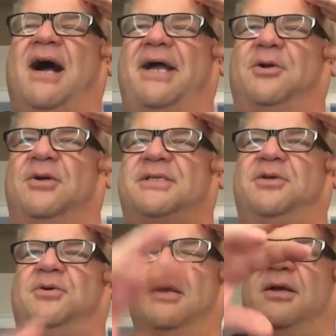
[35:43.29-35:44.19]
I noticed
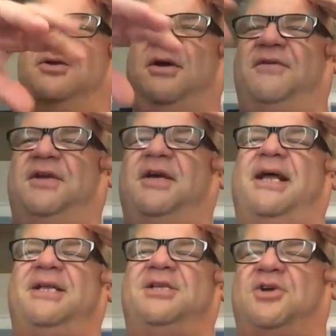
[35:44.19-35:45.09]
that you have a good
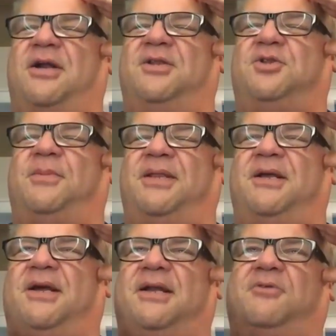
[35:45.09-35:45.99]
edge on it too, but I think
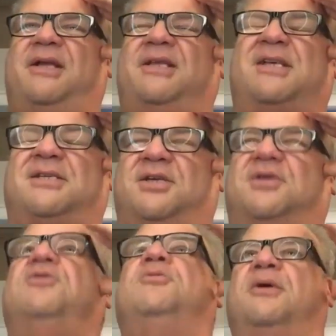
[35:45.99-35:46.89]
you got a great sense of
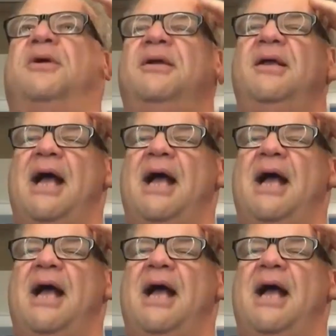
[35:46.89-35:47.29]
humor.